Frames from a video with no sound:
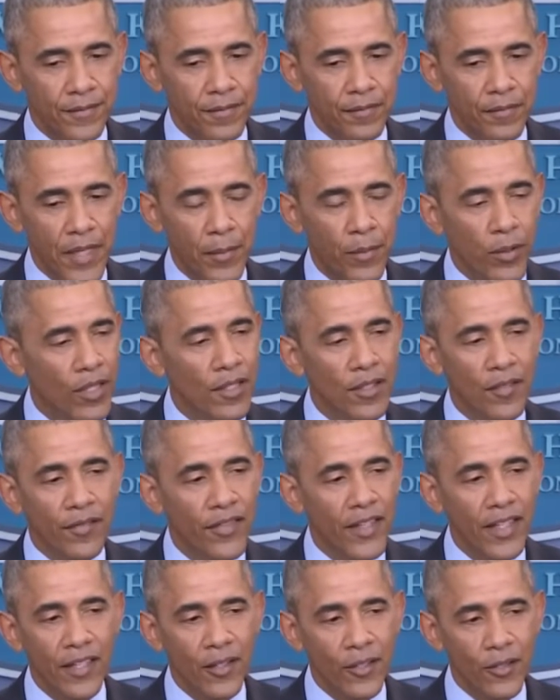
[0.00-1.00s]
people in the
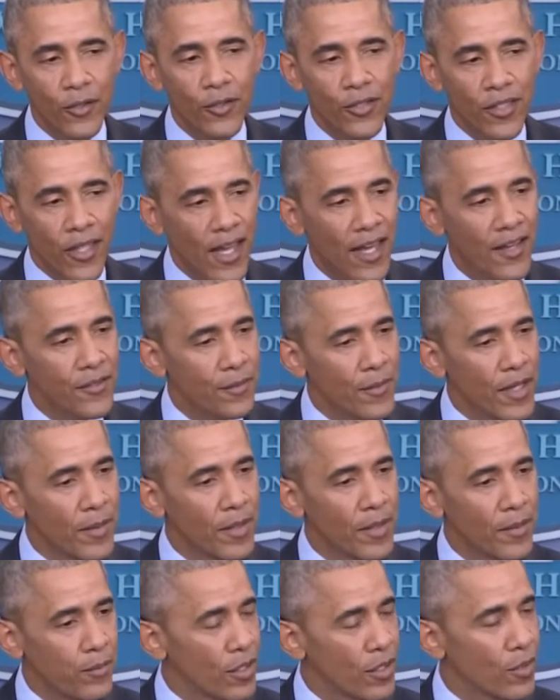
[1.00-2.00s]
field whose lives may
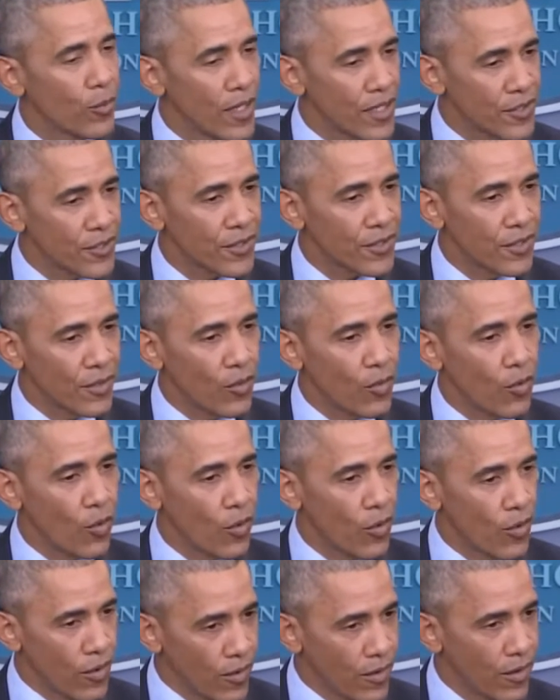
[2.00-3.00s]
be put at risk,
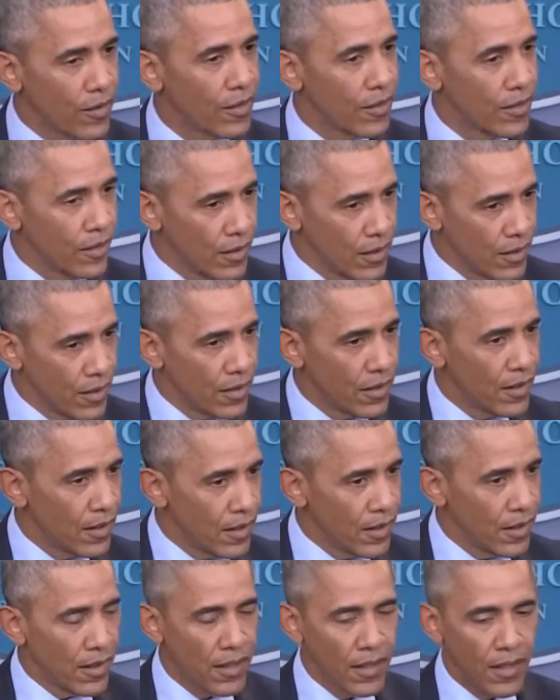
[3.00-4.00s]
or
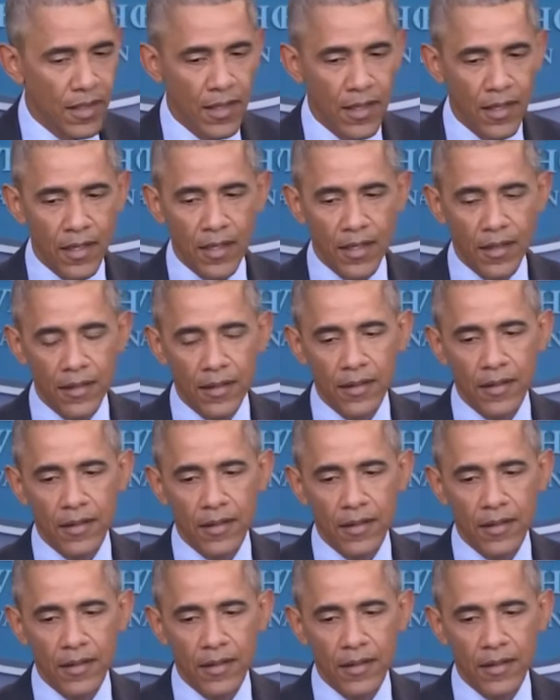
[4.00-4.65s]
the